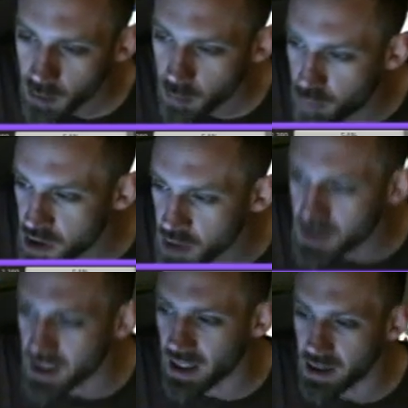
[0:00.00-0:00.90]
Bishop
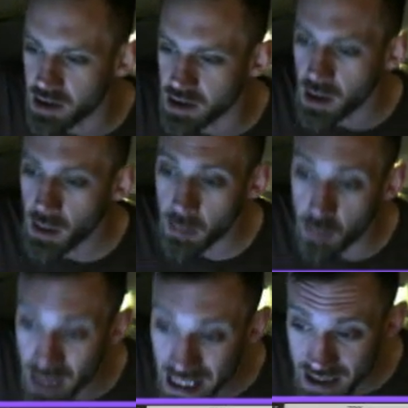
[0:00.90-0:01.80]
takes,
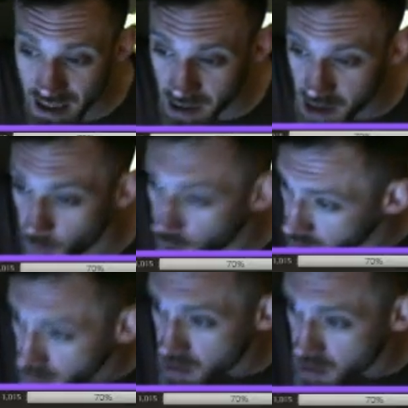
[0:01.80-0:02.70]
B takes it
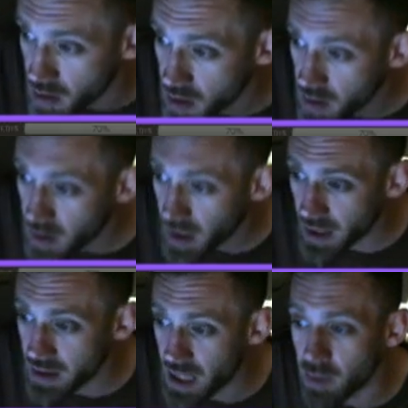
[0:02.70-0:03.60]
once,
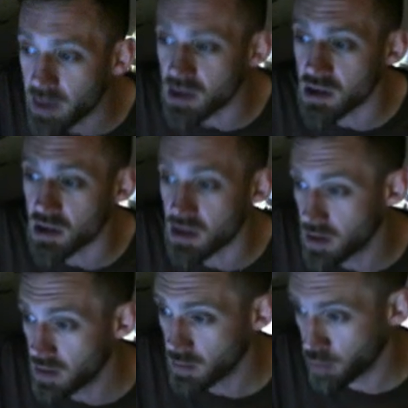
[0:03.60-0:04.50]
and now it's
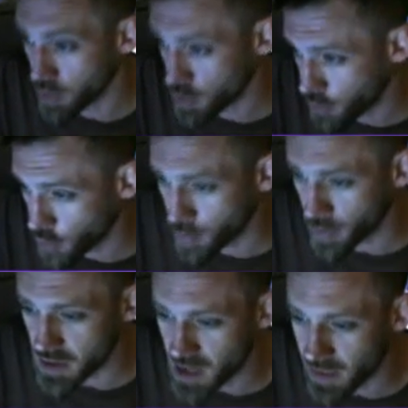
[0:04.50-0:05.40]

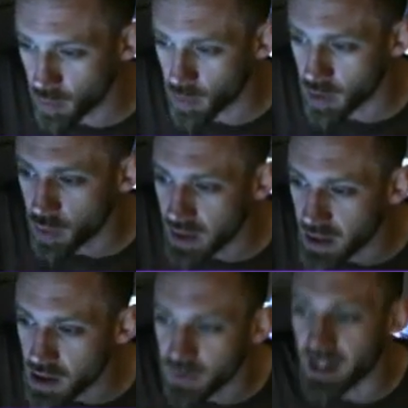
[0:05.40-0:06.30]
+4.7 with Queen
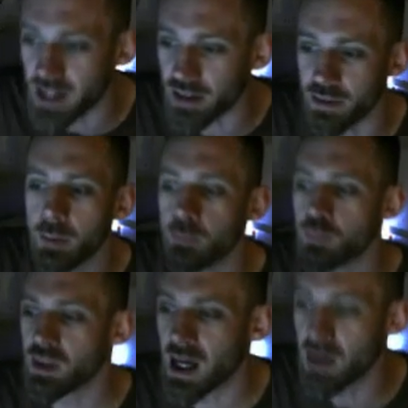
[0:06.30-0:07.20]
H5.
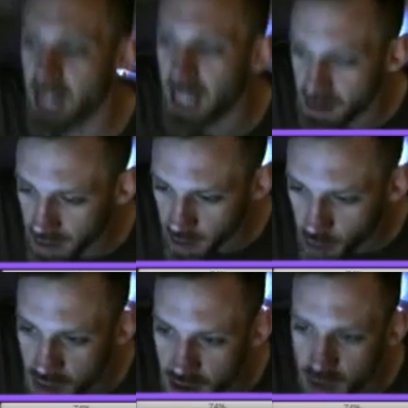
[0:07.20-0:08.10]
Now the idea
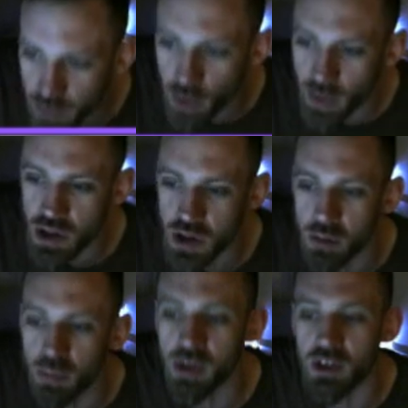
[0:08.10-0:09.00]
comes into
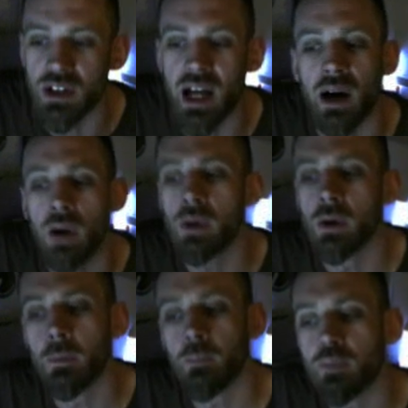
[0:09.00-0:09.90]
fruition because now,
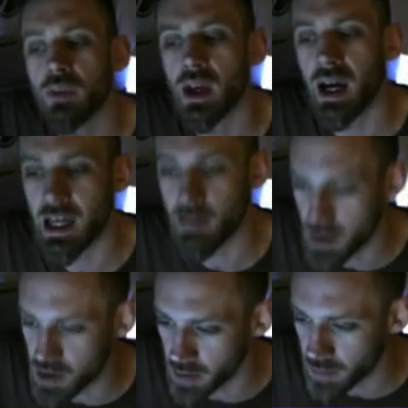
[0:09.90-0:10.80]
I
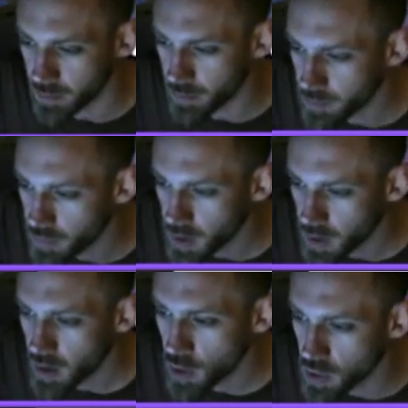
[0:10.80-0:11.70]
imagine,
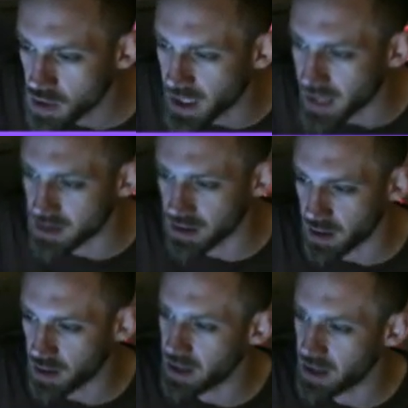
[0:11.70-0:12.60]
your
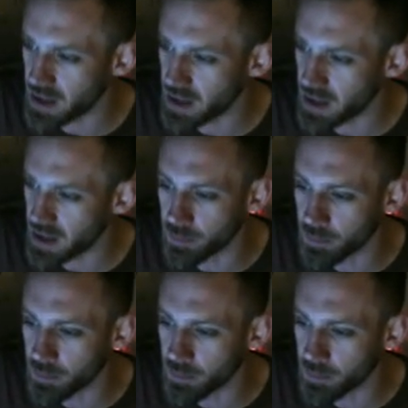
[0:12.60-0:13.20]
tactic is fine.